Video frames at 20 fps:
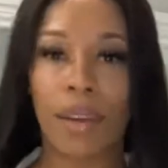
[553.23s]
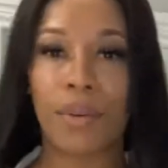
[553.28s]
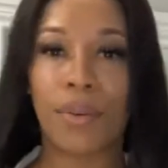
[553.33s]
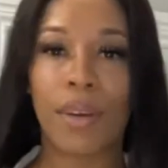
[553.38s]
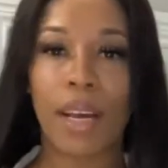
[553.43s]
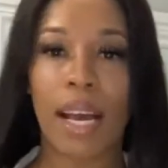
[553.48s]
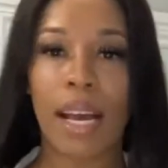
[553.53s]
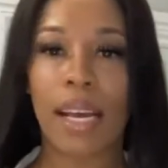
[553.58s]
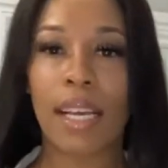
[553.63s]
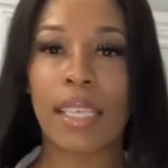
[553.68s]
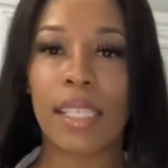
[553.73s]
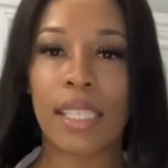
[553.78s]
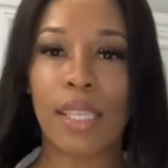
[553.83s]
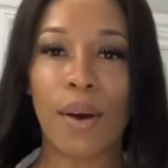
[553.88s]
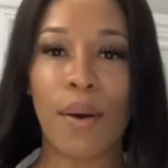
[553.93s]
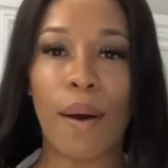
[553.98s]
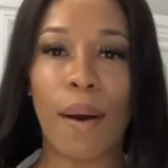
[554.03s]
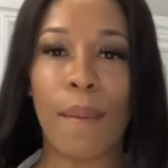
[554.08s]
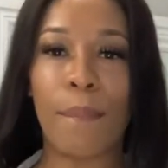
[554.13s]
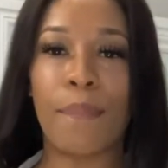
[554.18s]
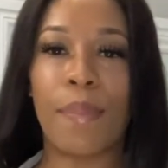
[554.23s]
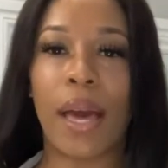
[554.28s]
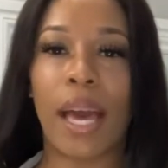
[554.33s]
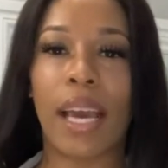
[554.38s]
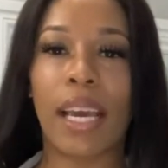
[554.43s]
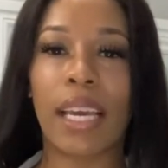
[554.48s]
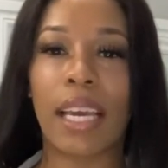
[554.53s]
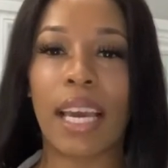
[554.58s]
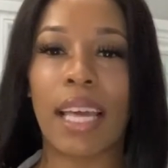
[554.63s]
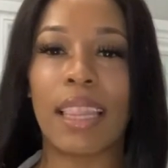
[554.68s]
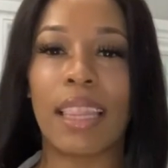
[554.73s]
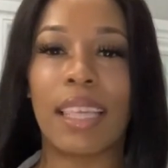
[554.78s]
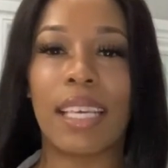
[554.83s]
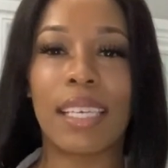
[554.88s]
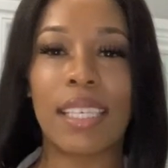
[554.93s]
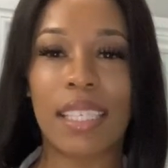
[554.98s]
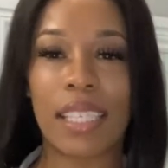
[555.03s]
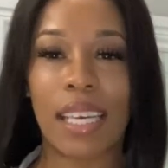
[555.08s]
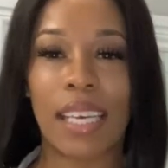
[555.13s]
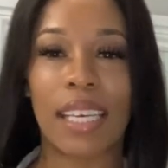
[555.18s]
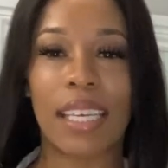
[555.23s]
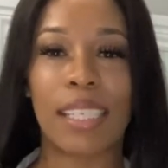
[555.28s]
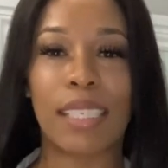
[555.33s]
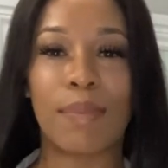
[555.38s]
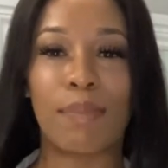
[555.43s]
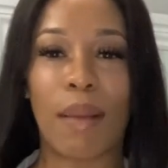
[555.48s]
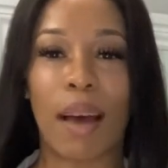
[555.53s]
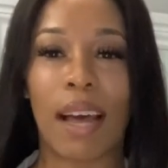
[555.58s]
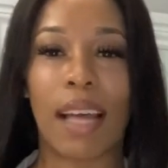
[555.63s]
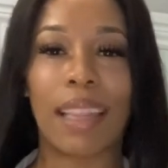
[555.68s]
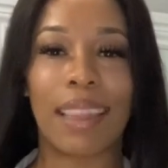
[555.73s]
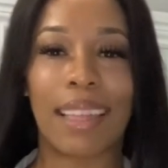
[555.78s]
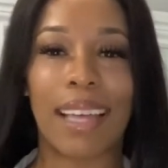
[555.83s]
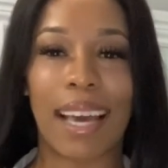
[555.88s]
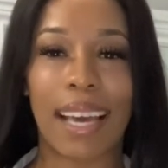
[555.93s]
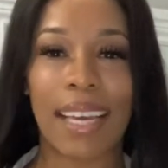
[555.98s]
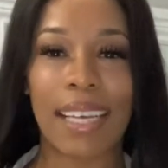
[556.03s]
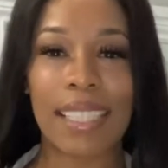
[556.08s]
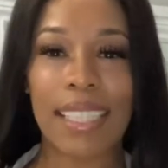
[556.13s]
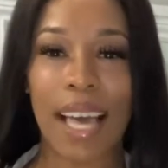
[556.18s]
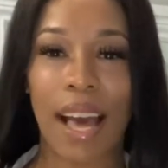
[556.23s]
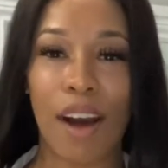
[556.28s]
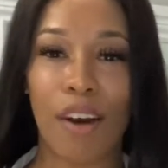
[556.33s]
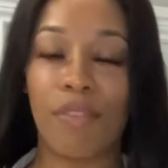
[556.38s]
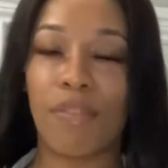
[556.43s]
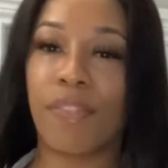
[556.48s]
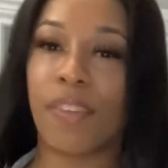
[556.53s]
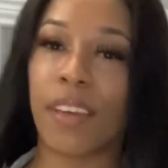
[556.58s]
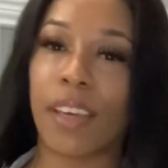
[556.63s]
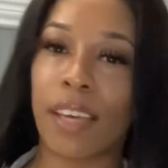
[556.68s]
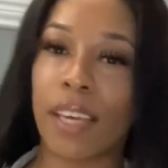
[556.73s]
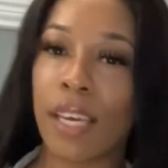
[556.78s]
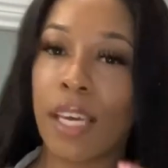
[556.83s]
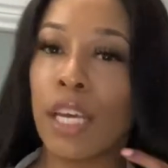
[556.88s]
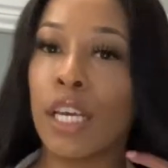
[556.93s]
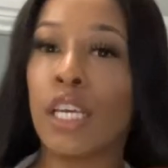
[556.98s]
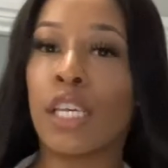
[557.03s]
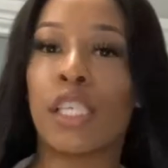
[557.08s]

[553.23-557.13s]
you guys, so I'm back and this is my last outfit.